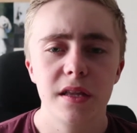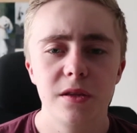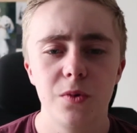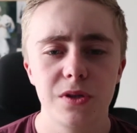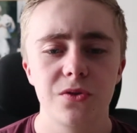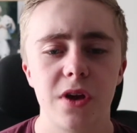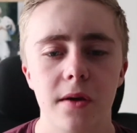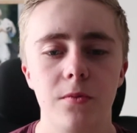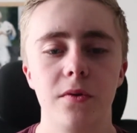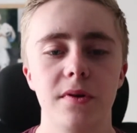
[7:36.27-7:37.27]
They went,
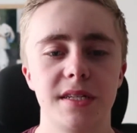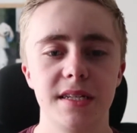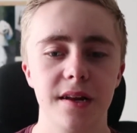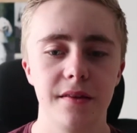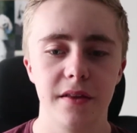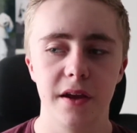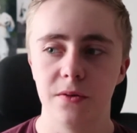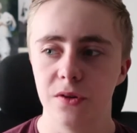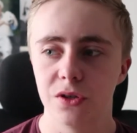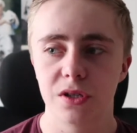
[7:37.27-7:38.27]
okay, we were sitting
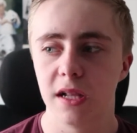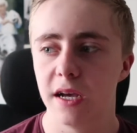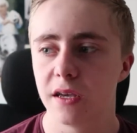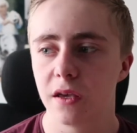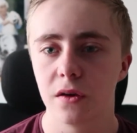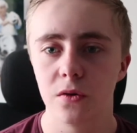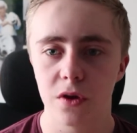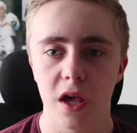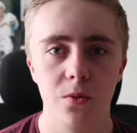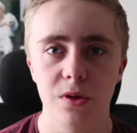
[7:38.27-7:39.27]
there just like,
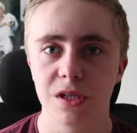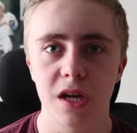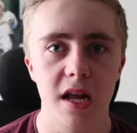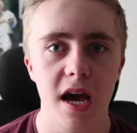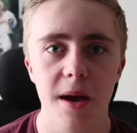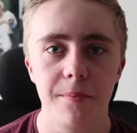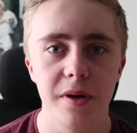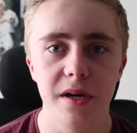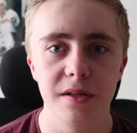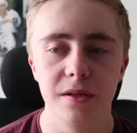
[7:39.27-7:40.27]
okay, what's gonna
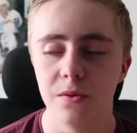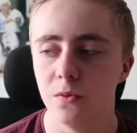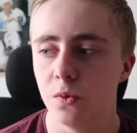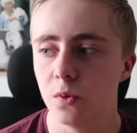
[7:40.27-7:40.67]
happen?